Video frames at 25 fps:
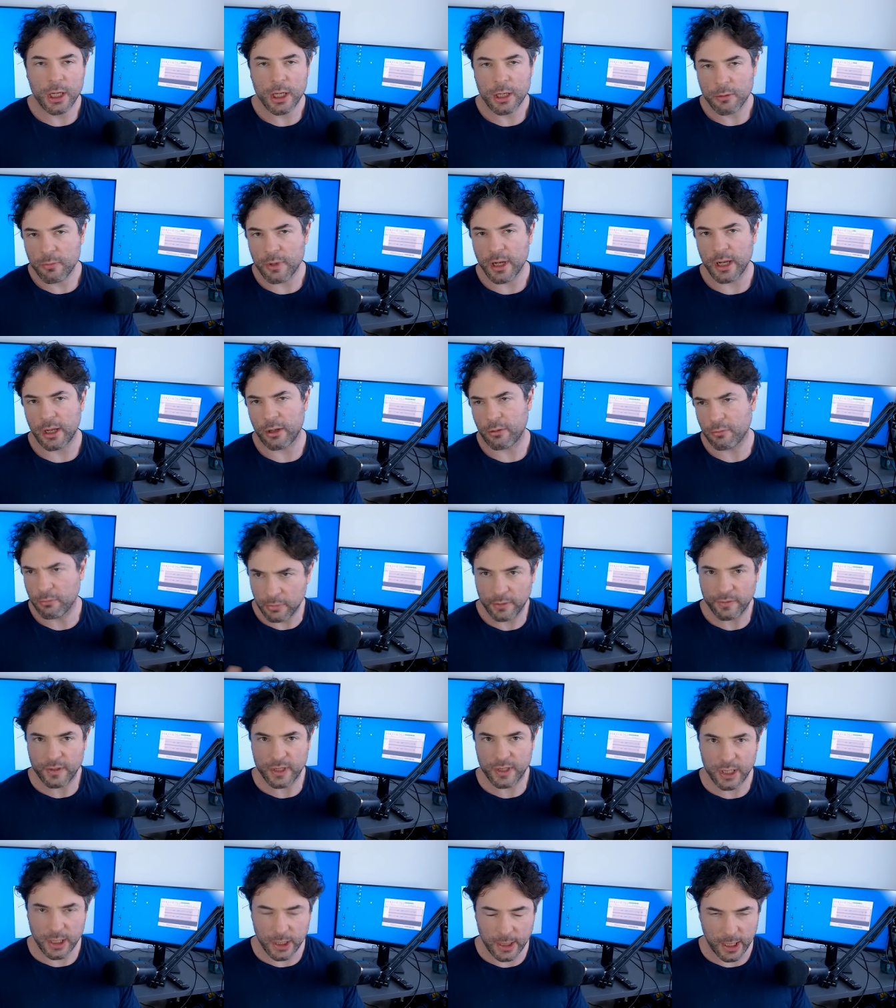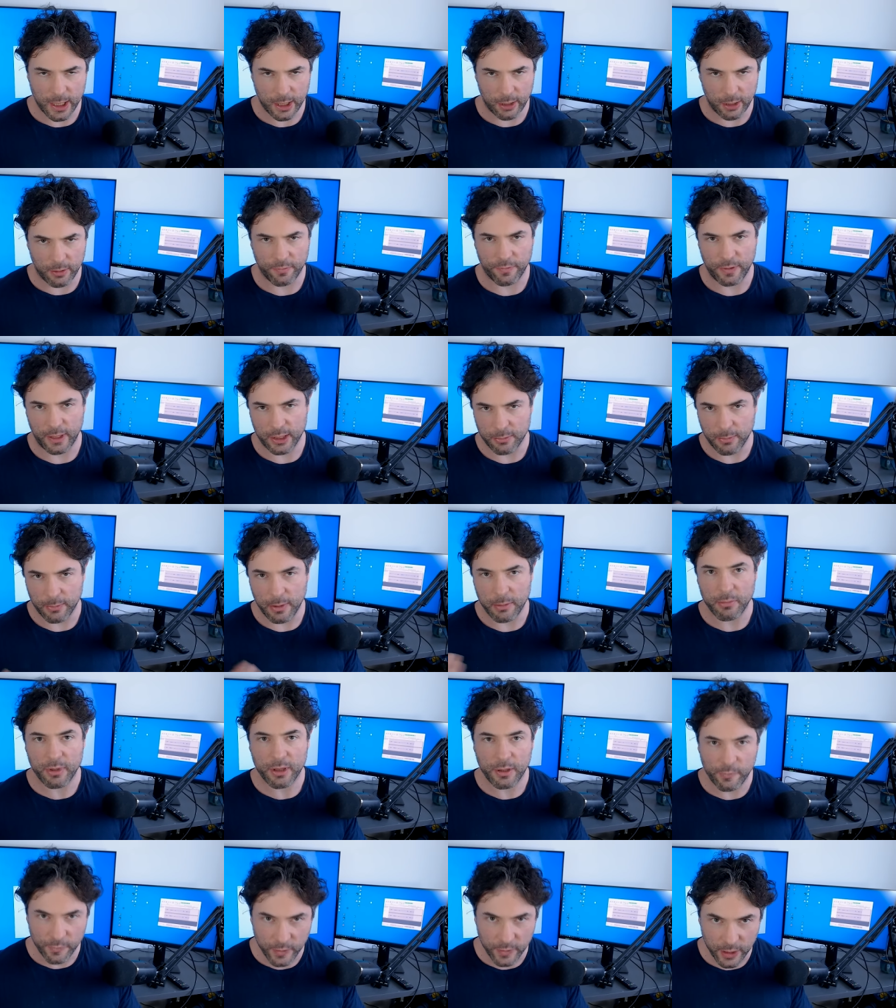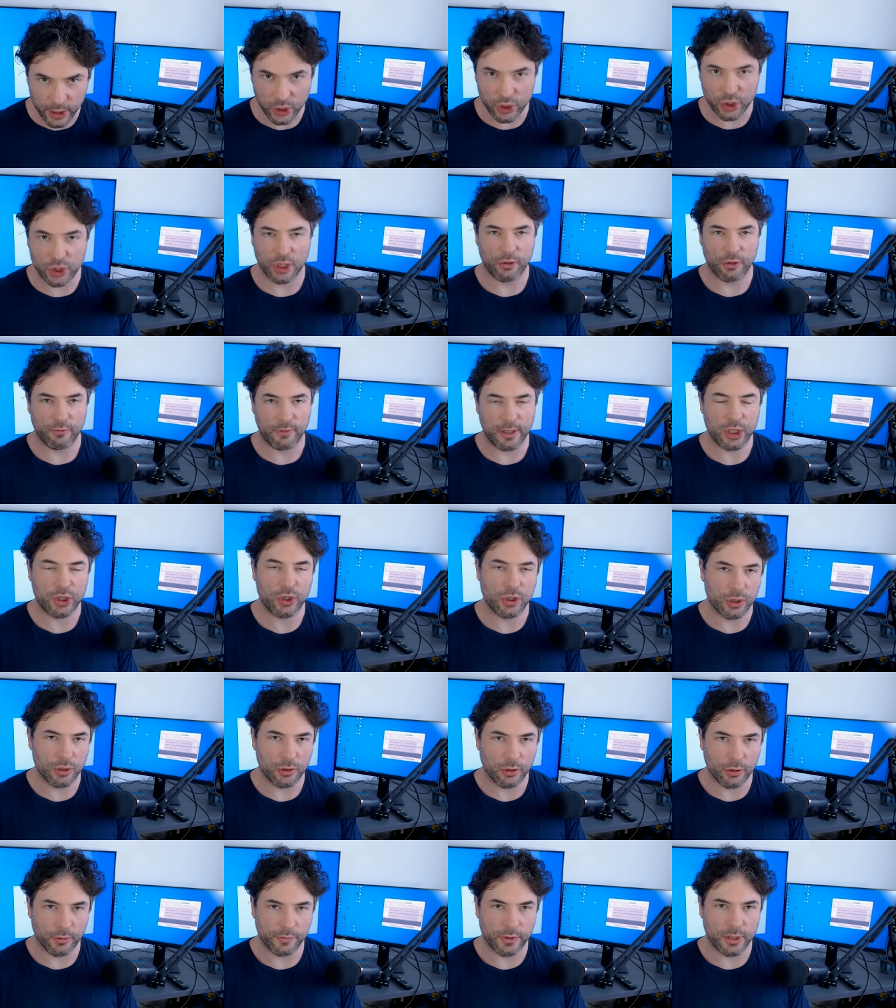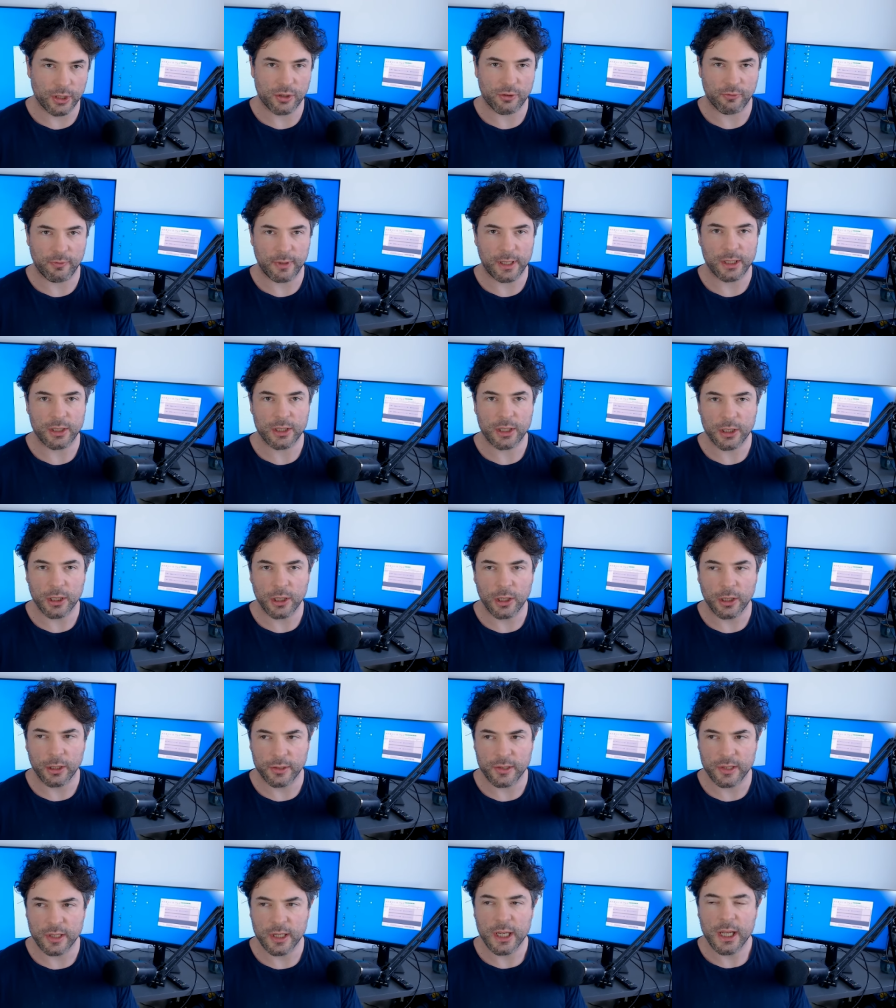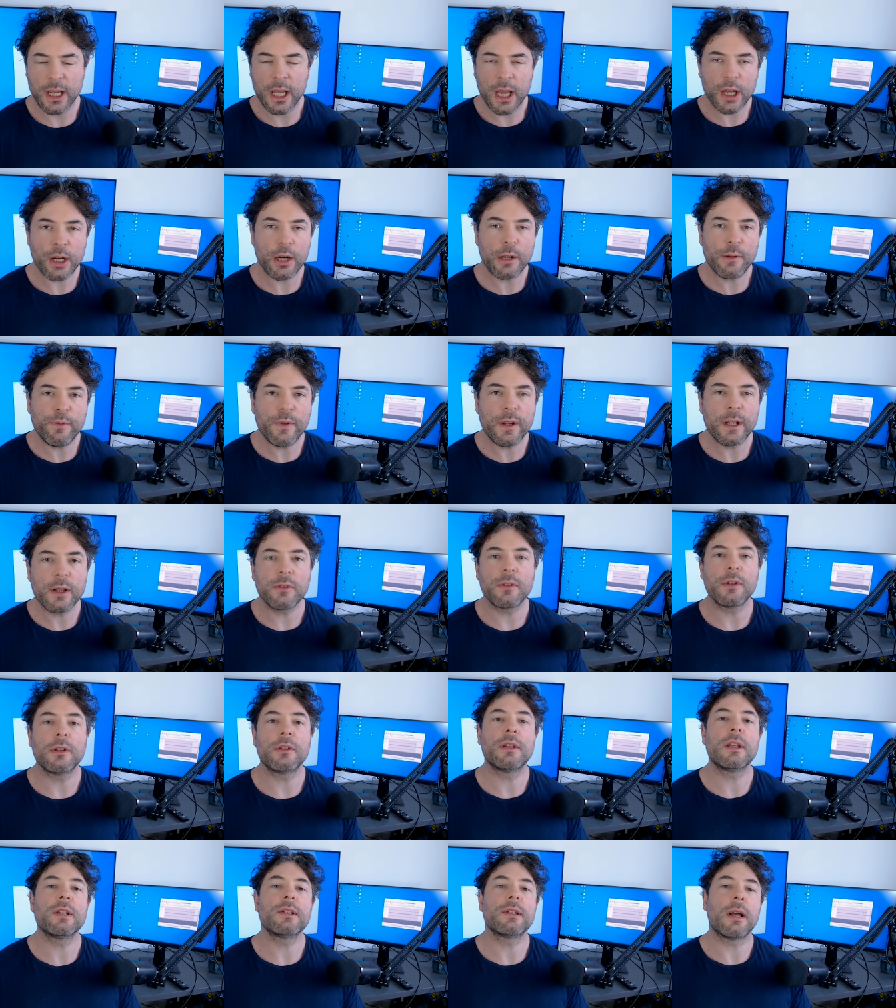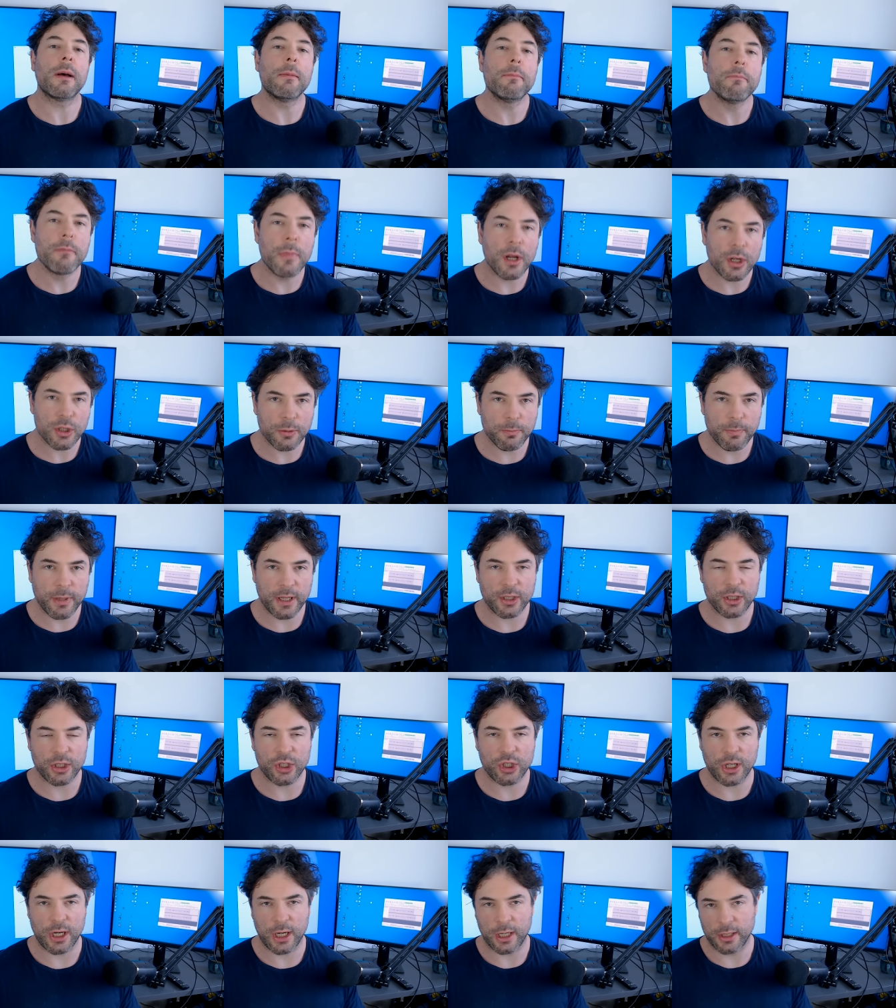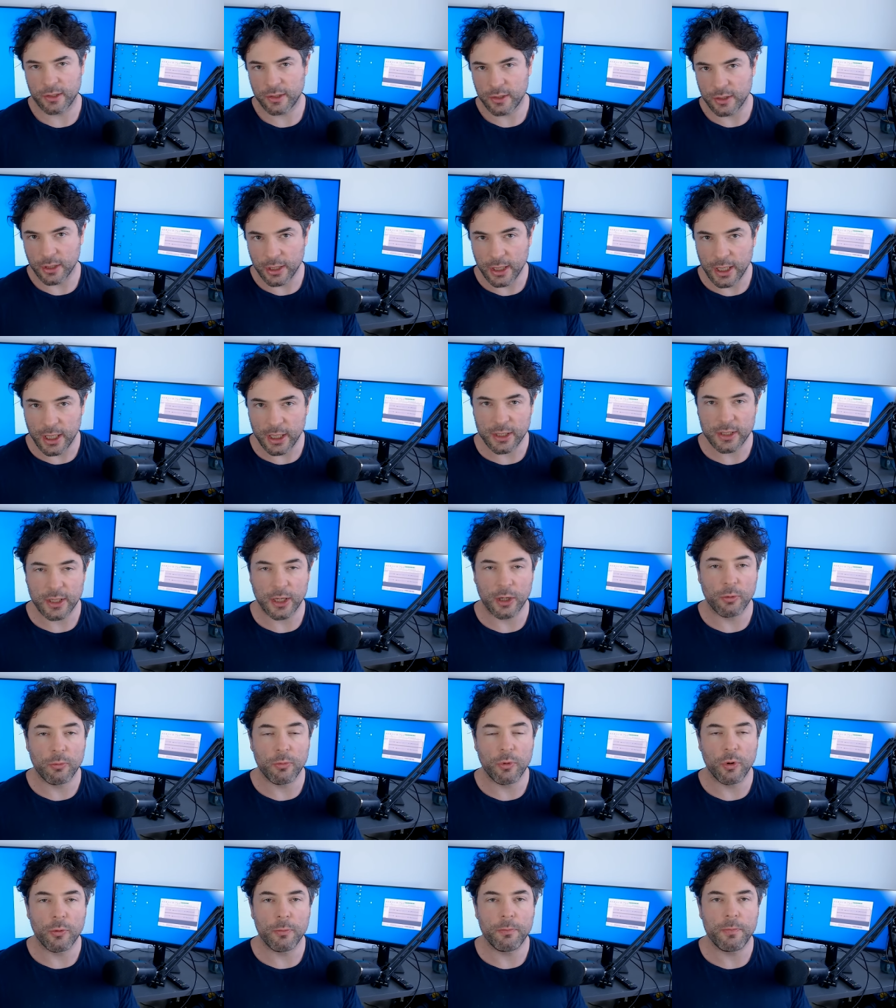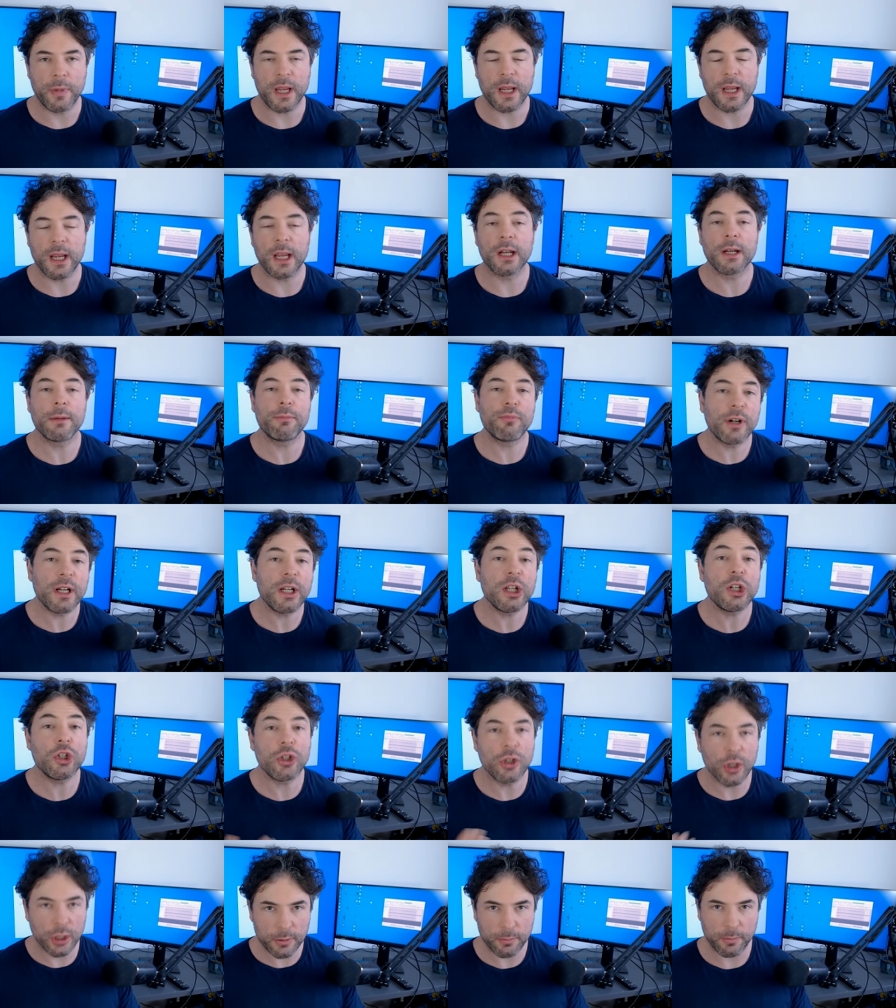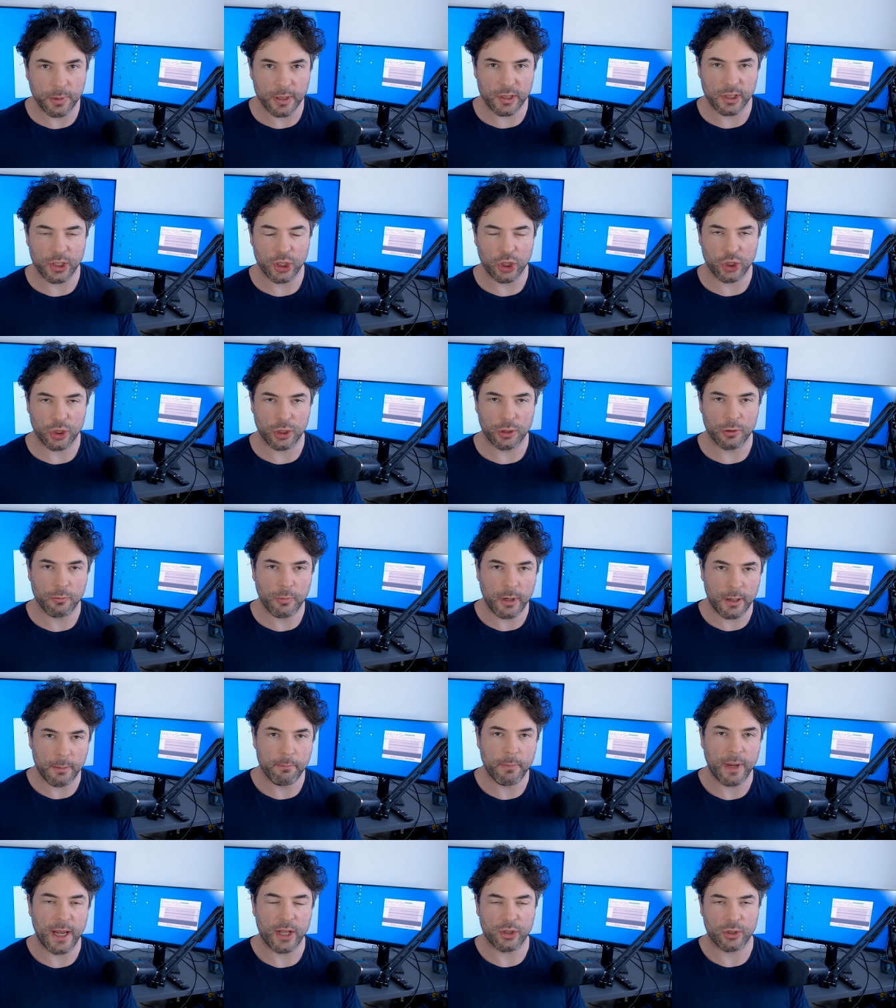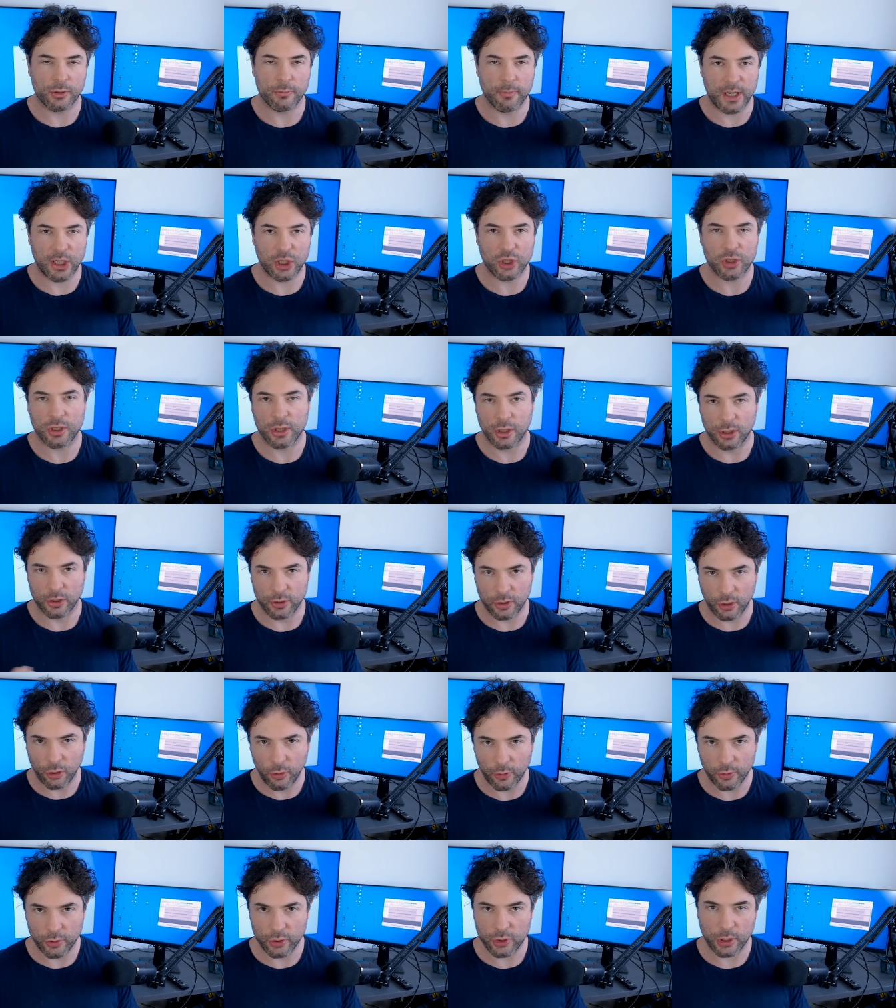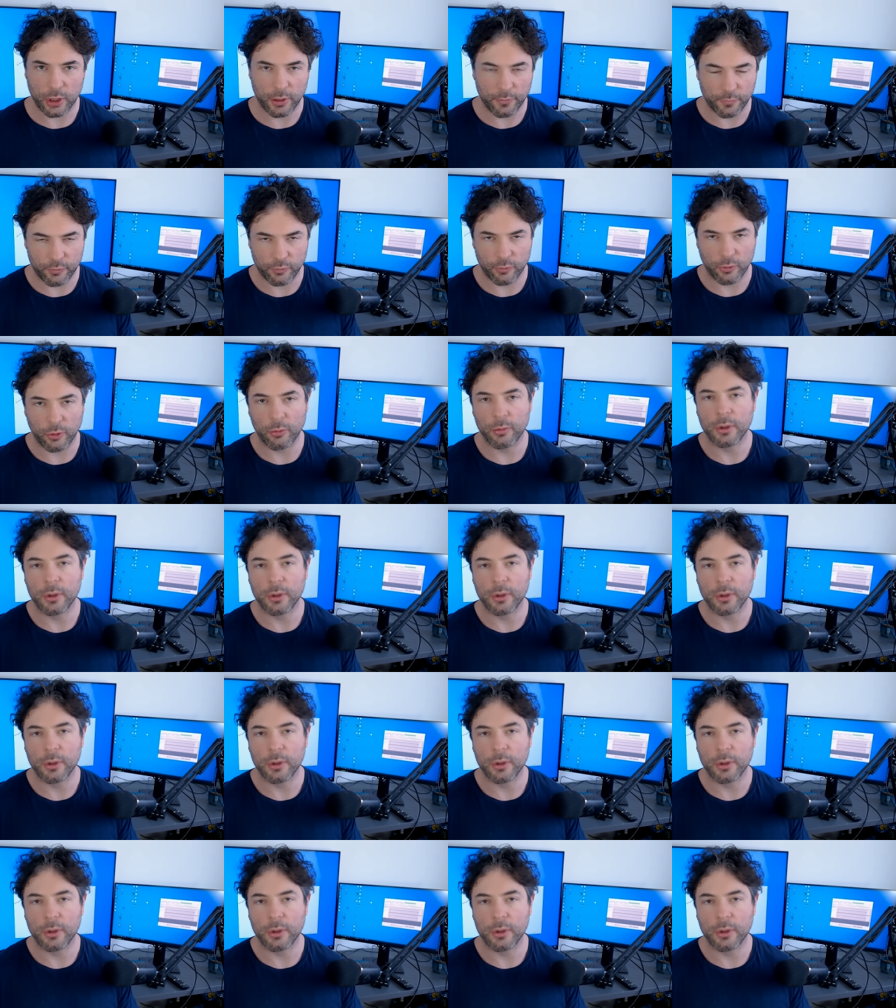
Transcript: well, we've seen how things went with the first generation of discrete cards, and I think that there's a much better chance that Intel will be in a pretty good position when Battlemage does launch. After all,